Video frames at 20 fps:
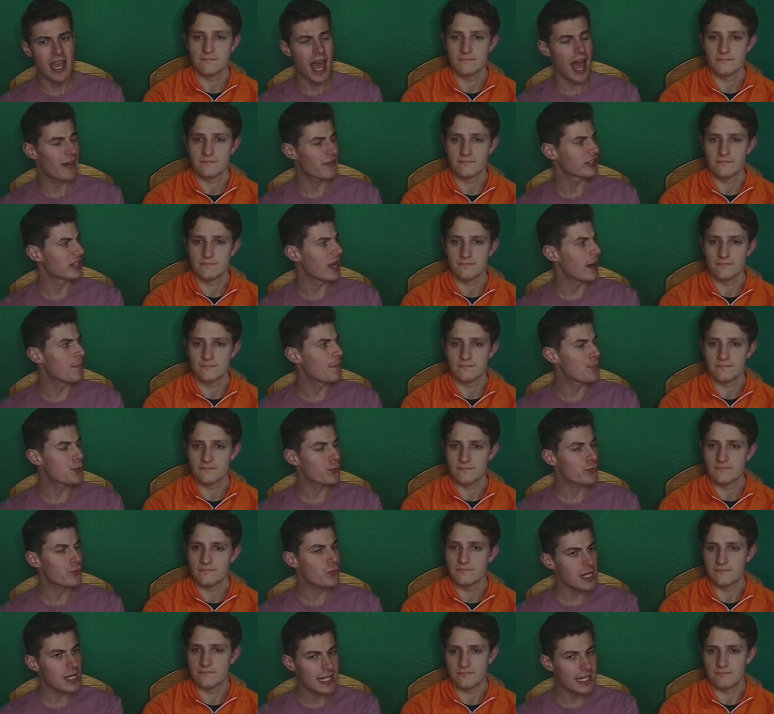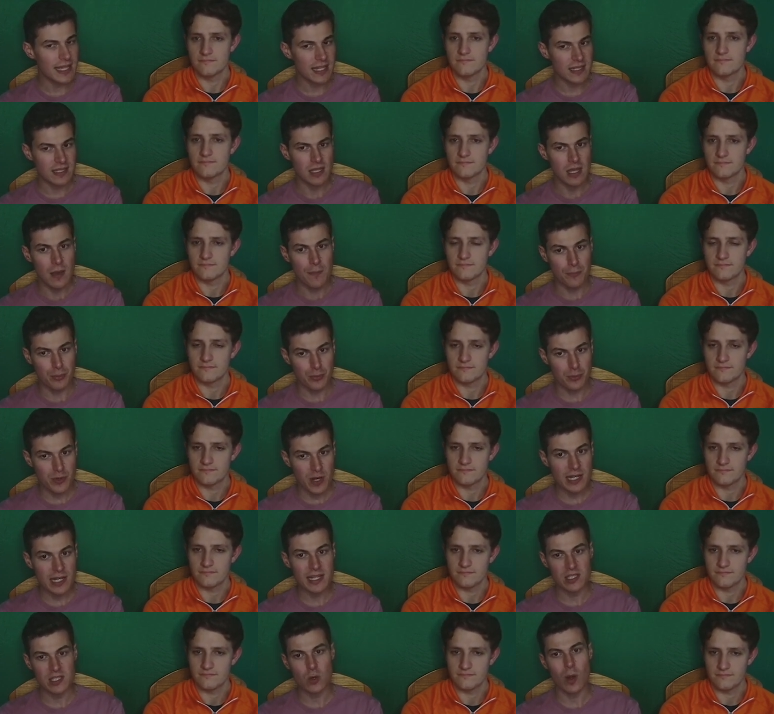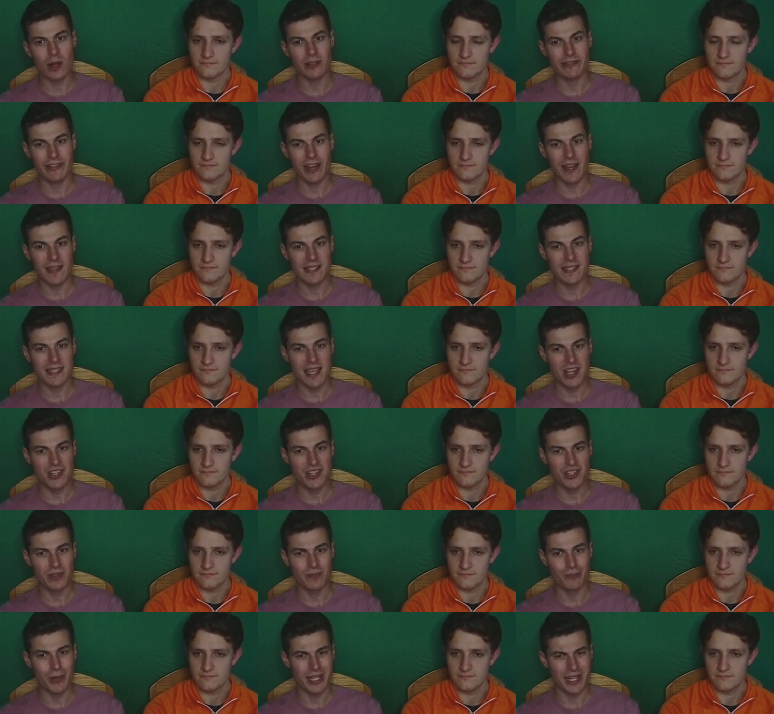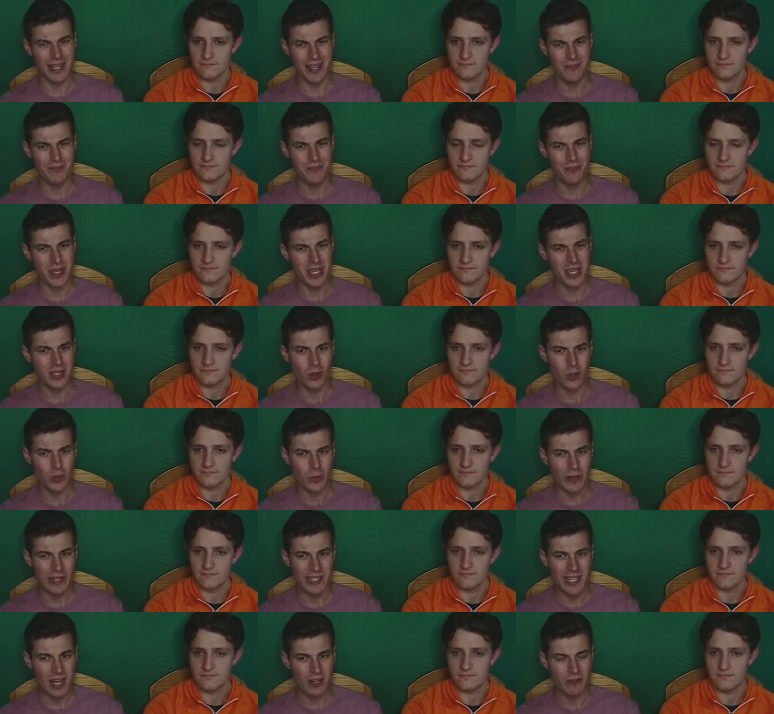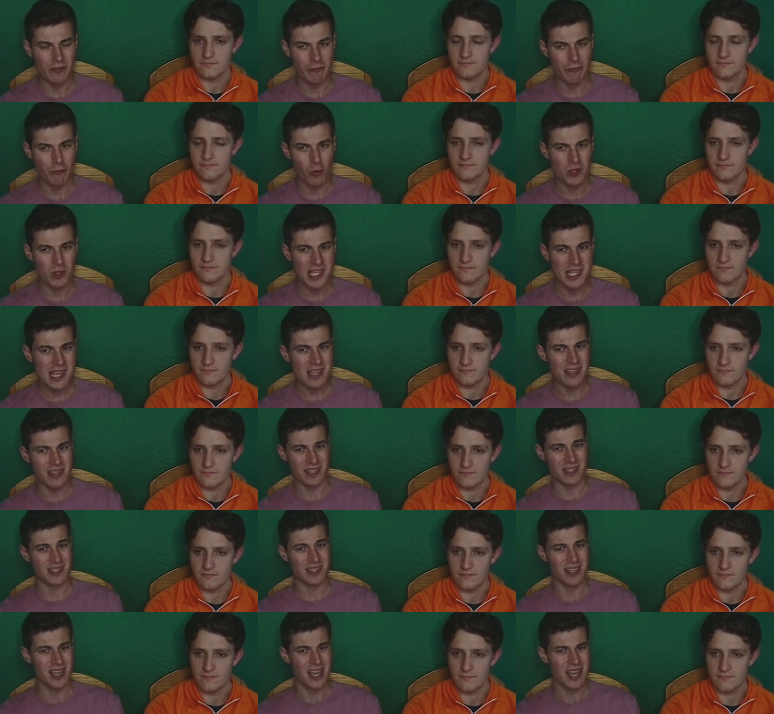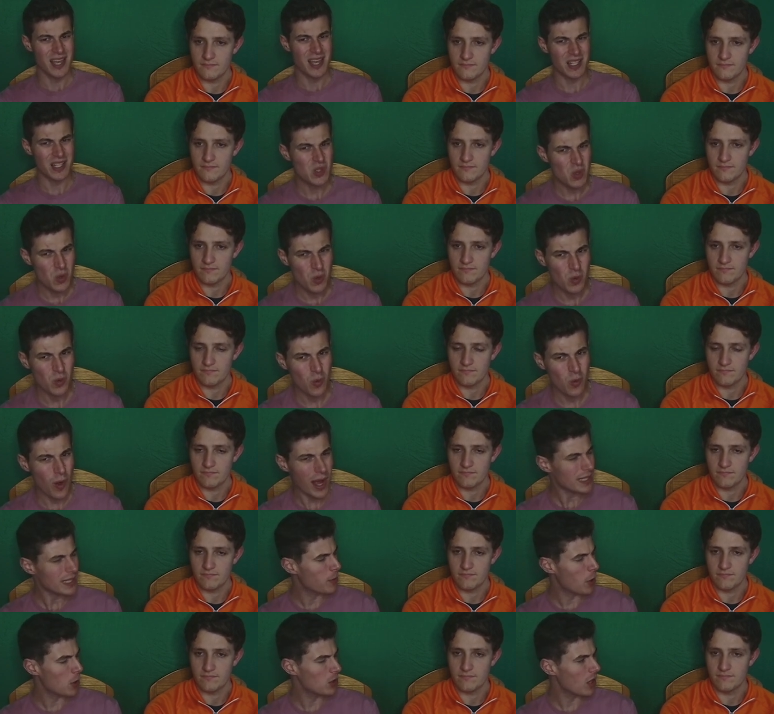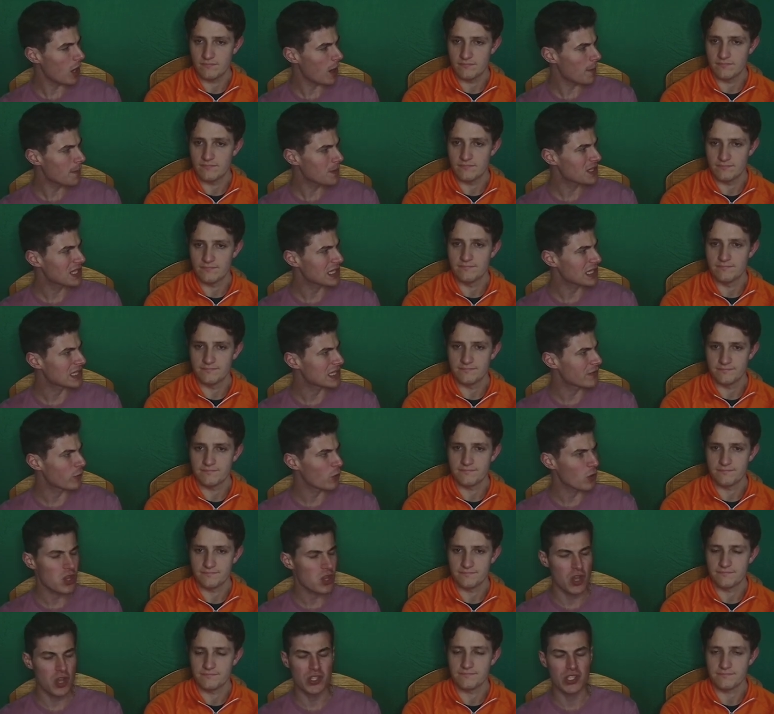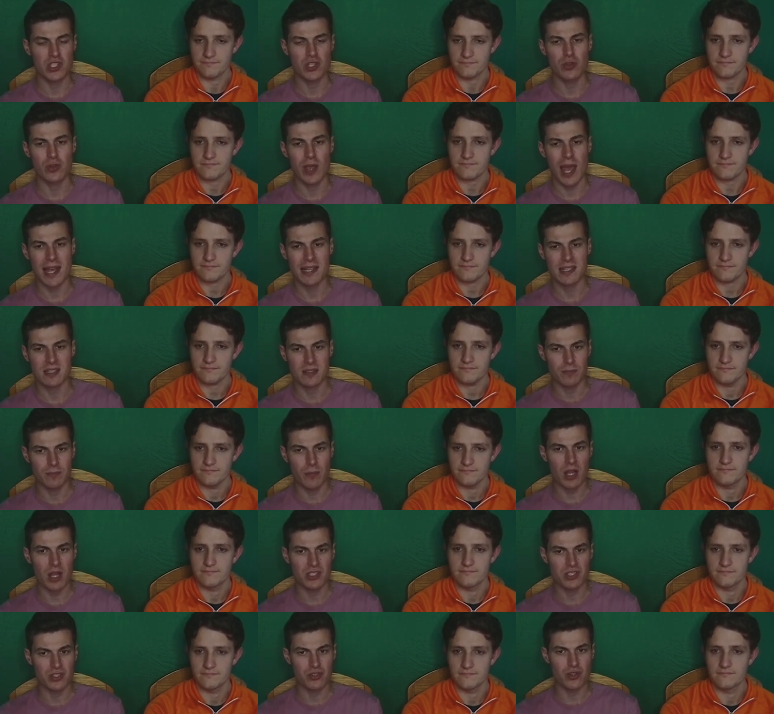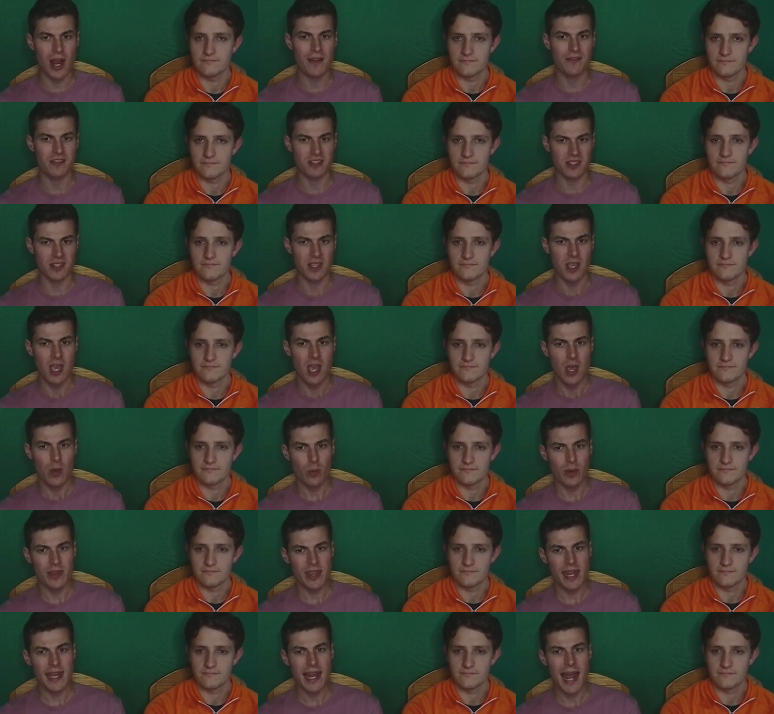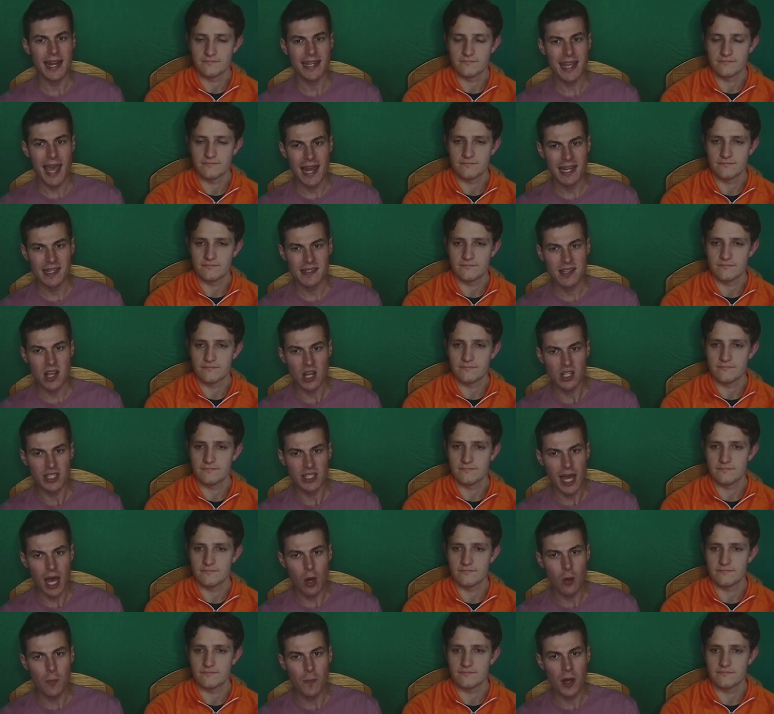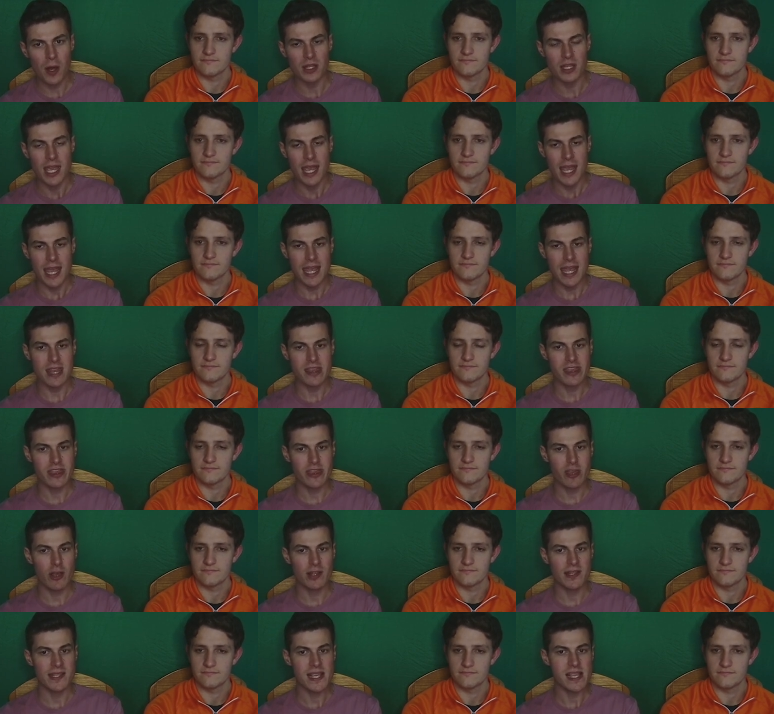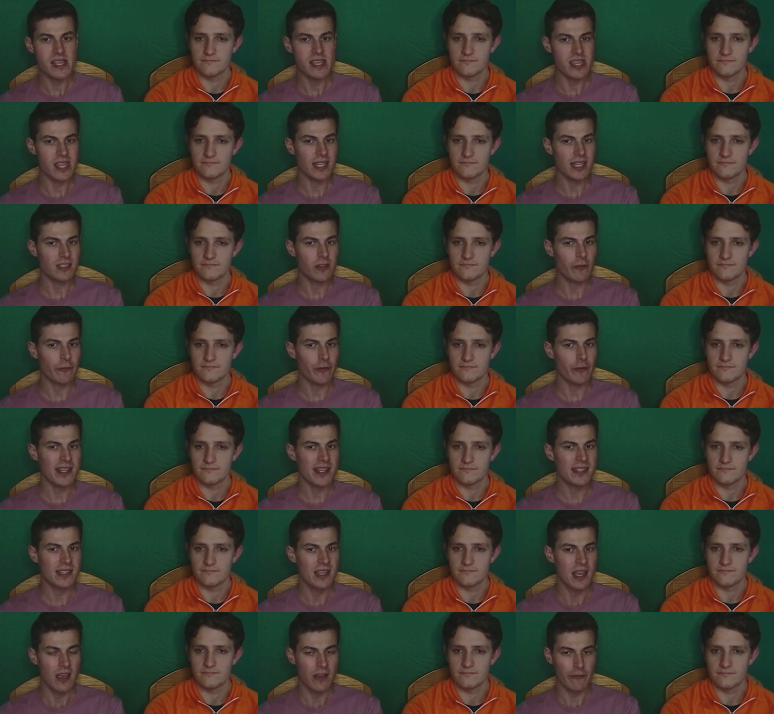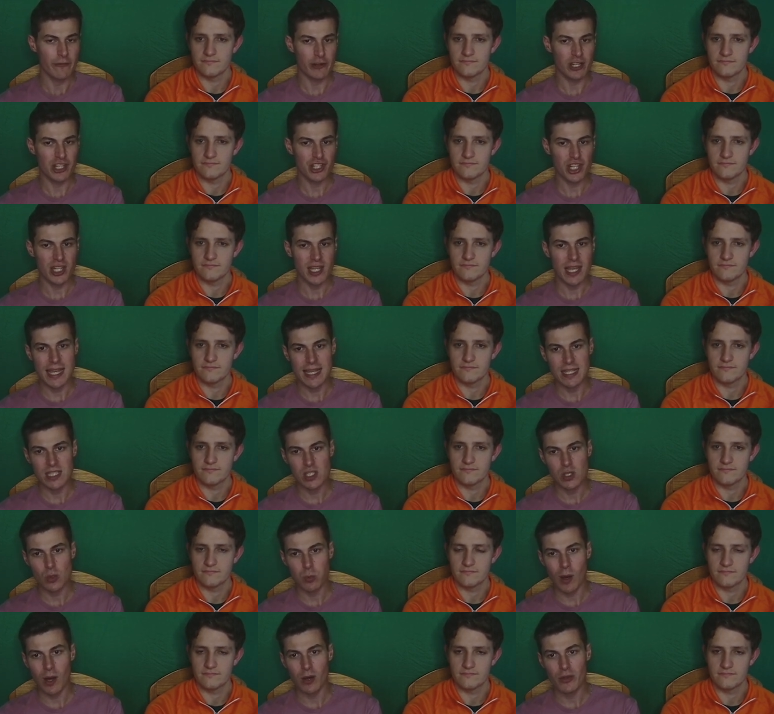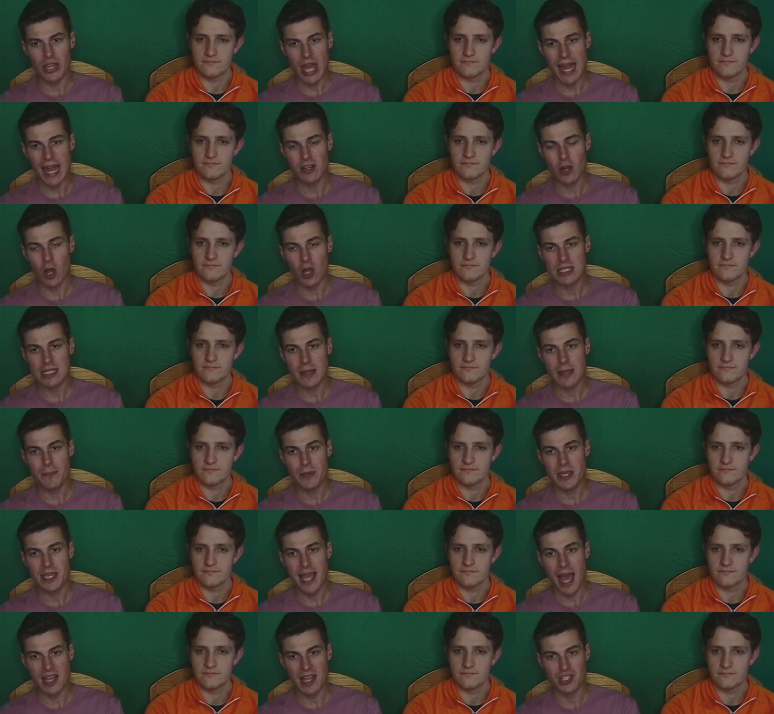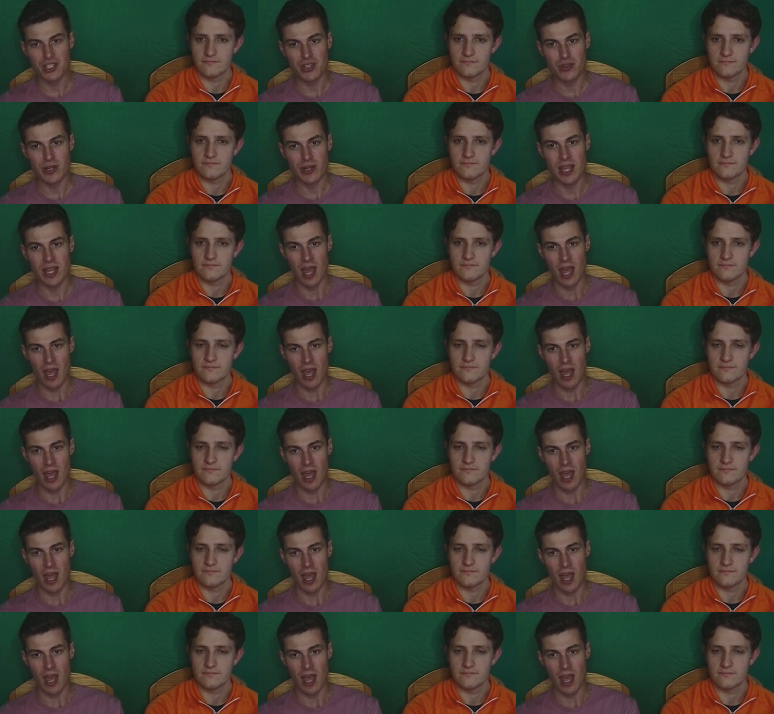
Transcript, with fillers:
Speaker 1: having a brilliant, brilliant qualifying session, but him being all the way down in 14th. It's it's quite polar opposites for those two Aston Martin drivers. We then had Alexander Albon in 13th, Nick De Vries finishing in 12th, and Oscar Piastri